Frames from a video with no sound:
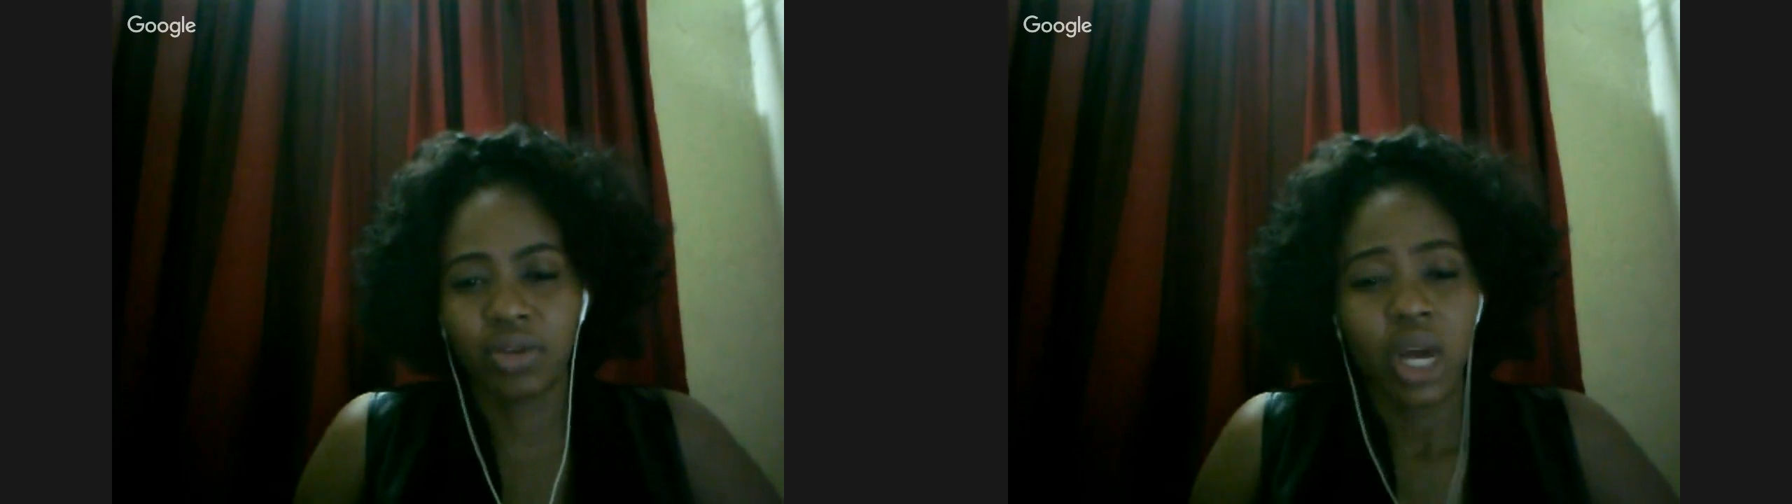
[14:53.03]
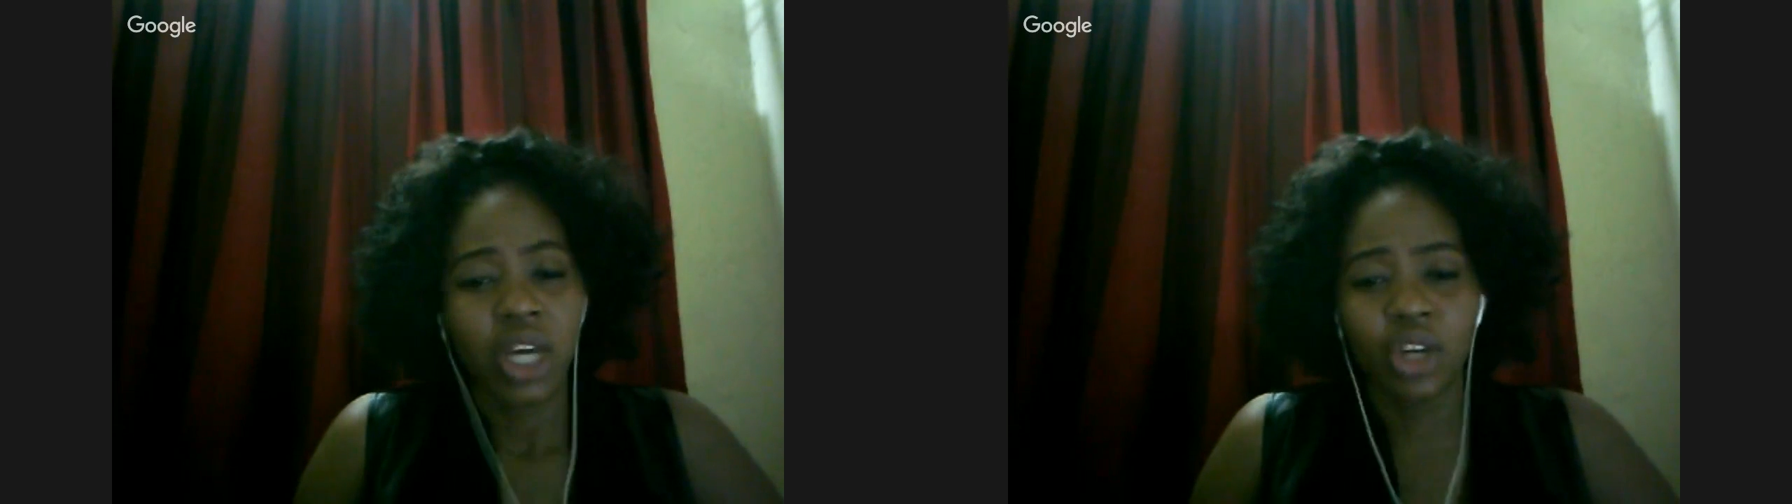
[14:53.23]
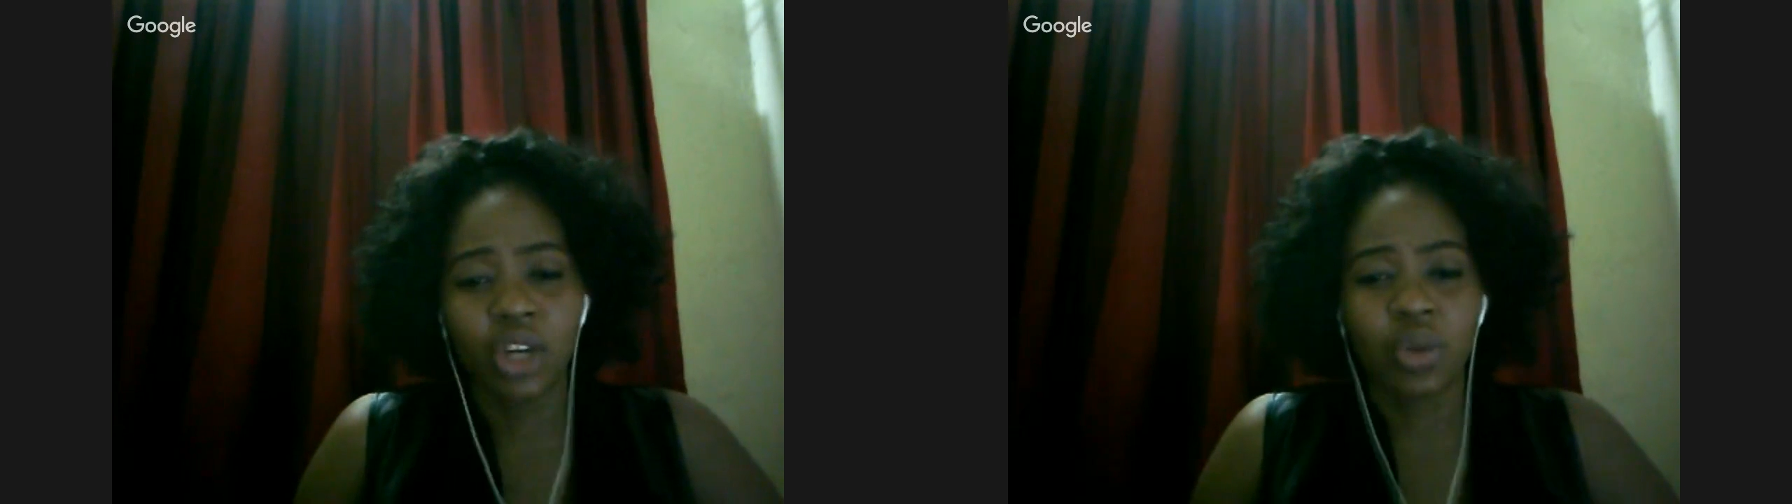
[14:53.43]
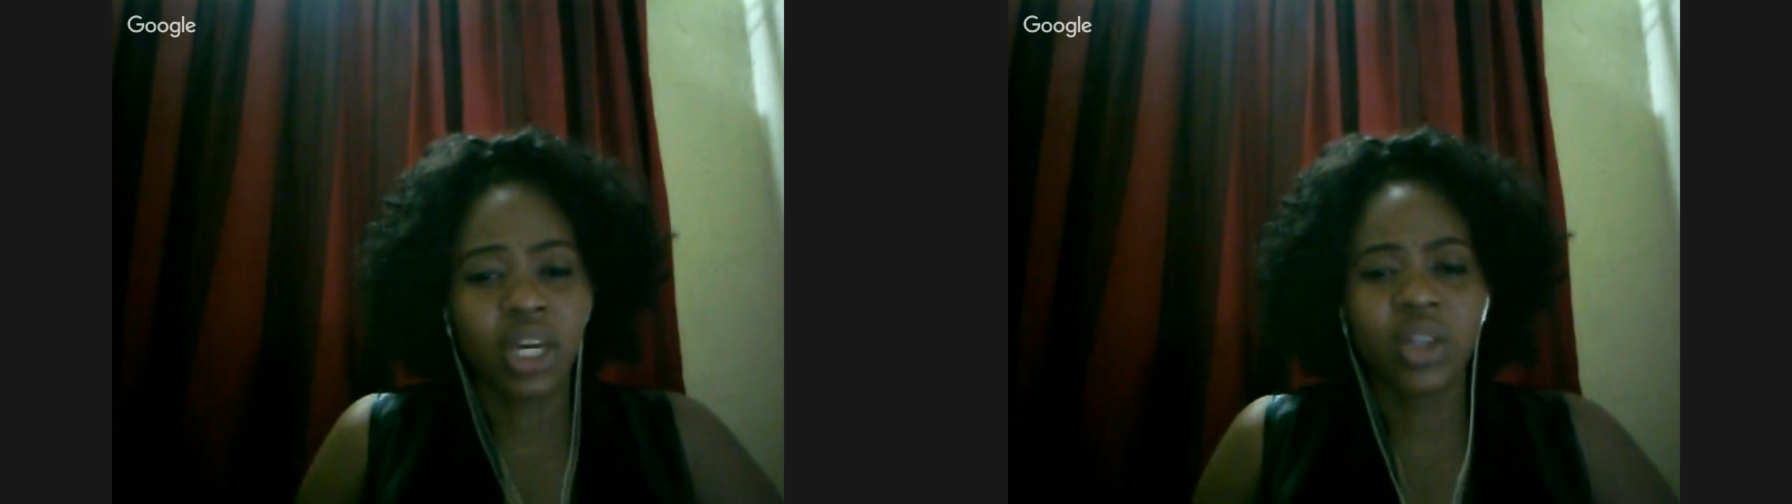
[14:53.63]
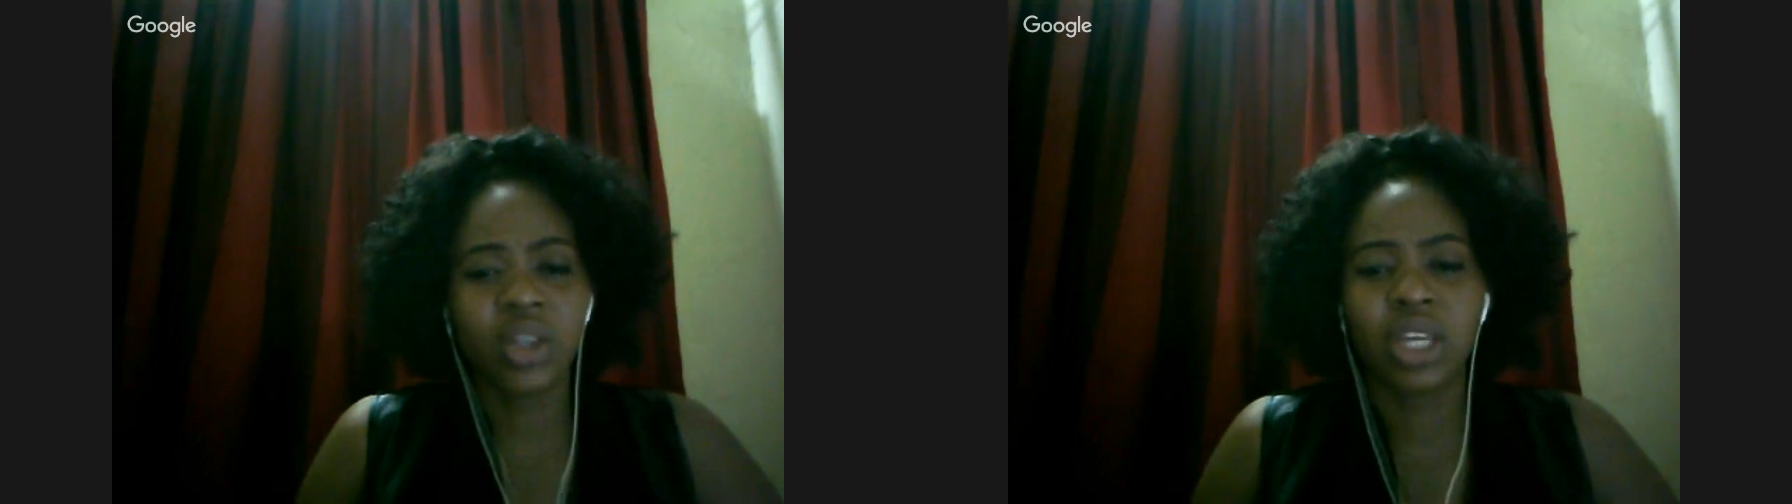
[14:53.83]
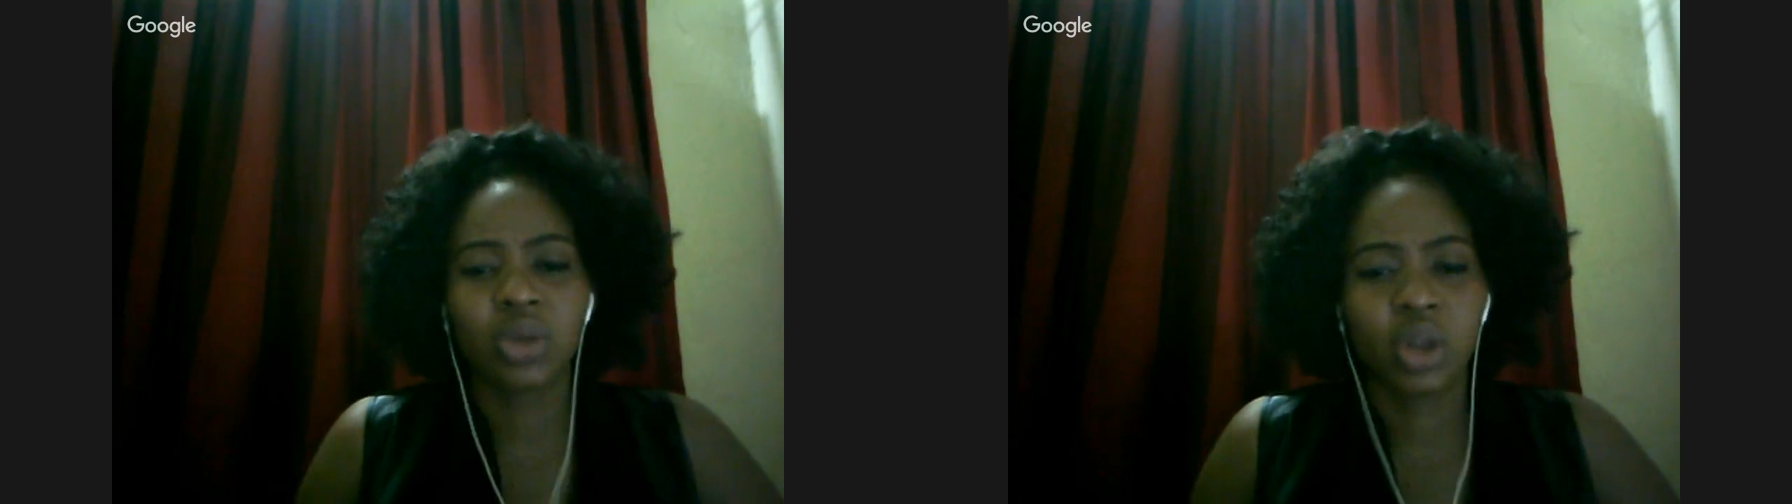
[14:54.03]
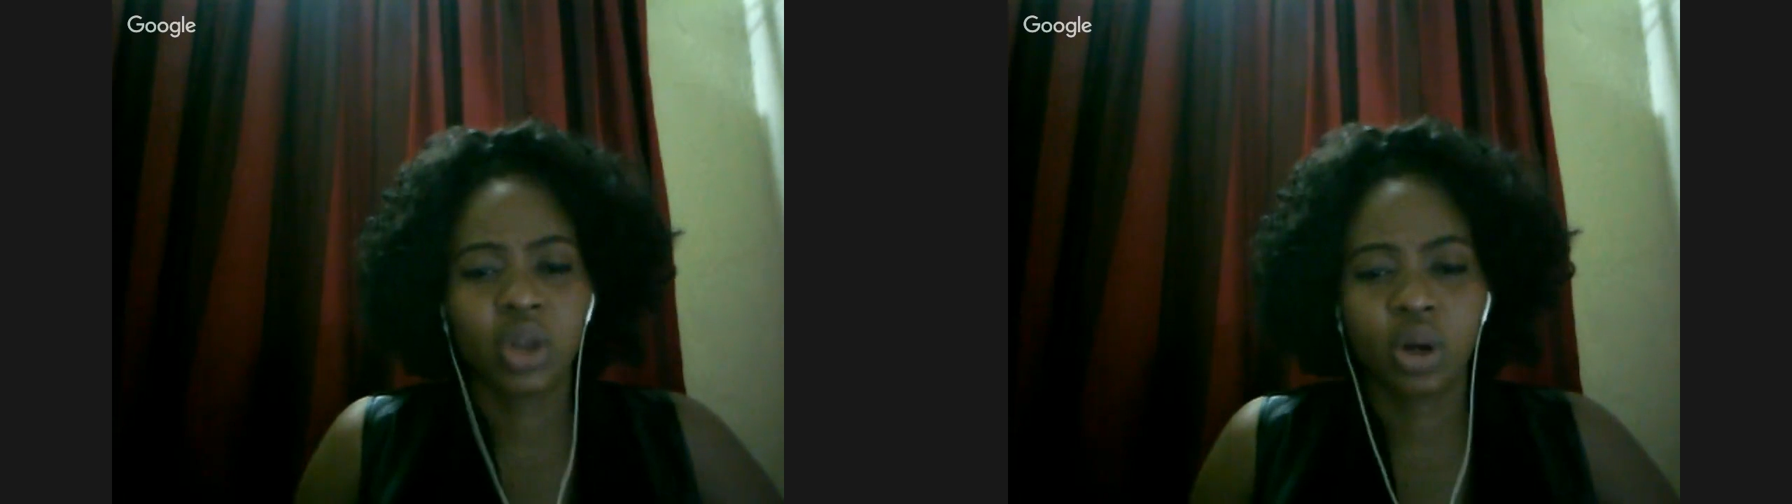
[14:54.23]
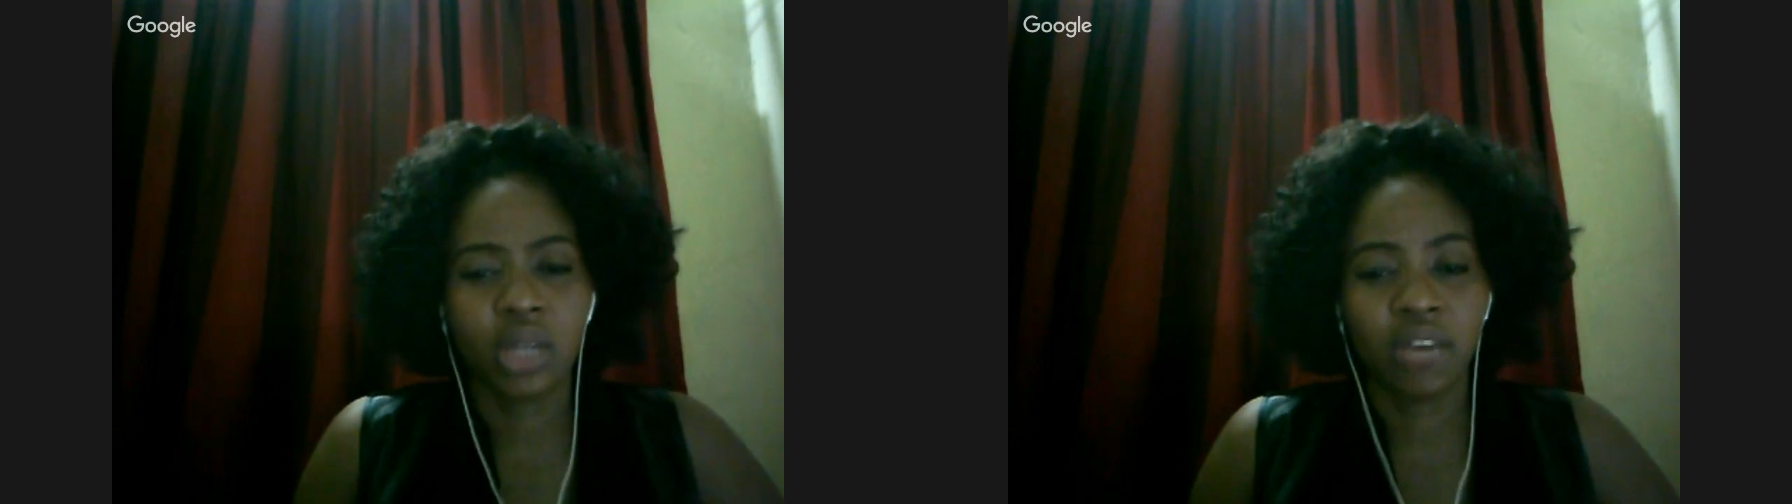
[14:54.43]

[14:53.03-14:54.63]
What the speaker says: get your nails done,